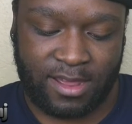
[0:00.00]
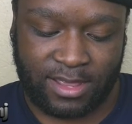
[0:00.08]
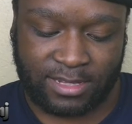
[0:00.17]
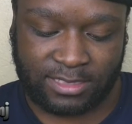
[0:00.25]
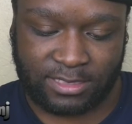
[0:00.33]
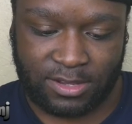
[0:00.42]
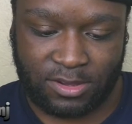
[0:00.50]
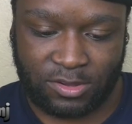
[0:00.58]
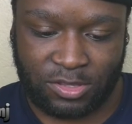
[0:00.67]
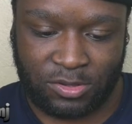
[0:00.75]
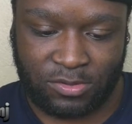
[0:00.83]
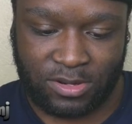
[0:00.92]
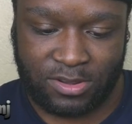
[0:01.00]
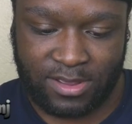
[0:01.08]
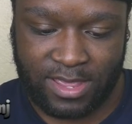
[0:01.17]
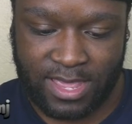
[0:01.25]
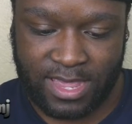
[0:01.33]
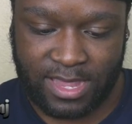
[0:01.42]
And so you would go
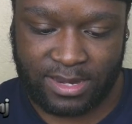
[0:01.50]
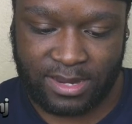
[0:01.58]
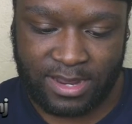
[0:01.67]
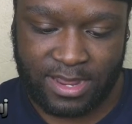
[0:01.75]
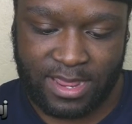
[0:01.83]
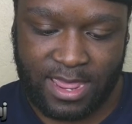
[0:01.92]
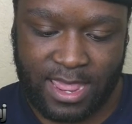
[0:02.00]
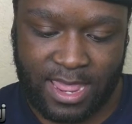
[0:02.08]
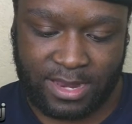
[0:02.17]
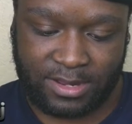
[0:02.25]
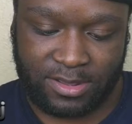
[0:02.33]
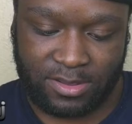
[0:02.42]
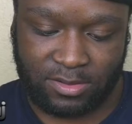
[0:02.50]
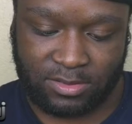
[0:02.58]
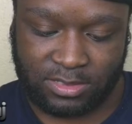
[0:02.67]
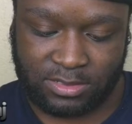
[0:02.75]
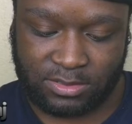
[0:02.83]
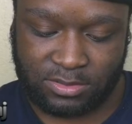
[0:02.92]
ahead and go
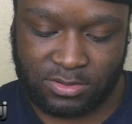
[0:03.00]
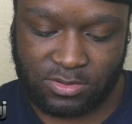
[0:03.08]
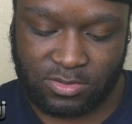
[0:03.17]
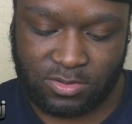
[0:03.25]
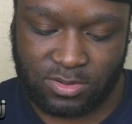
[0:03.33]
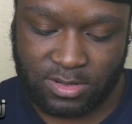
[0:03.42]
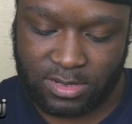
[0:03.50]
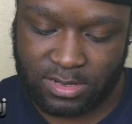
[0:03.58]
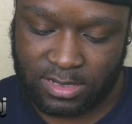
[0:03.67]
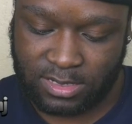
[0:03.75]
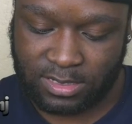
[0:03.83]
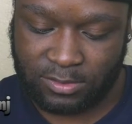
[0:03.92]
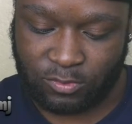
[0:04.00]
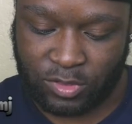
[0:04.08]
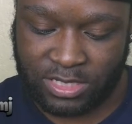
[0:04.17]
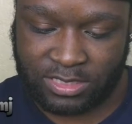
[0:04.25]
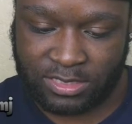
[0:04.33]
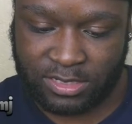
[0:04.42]
to
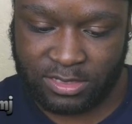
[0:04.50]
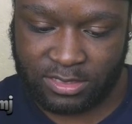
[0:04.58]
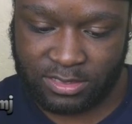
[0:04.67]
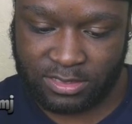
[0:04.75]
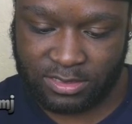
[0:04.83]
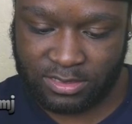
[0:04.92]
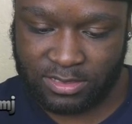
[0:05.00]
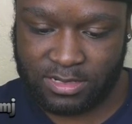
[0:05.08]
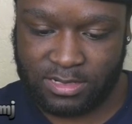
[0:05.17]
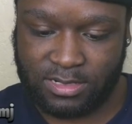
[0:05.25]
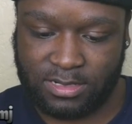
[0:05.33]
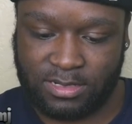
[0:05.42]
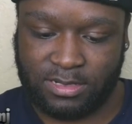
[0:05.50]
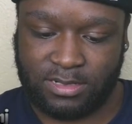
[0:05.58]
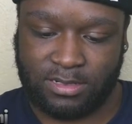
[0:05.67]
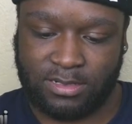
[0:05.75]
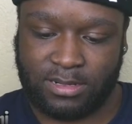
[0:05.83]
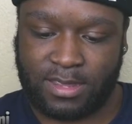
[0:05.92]
research,
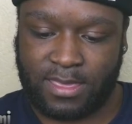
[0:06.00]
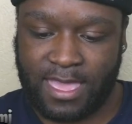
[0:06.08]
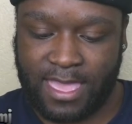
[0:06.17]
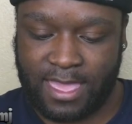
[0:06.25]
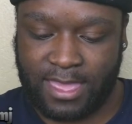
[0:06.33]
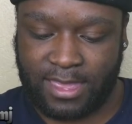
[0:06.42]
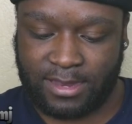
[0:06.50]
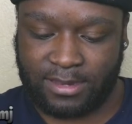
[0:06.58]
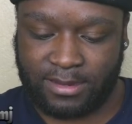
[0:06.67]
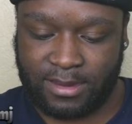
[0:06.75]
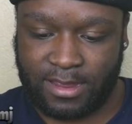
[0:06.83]
and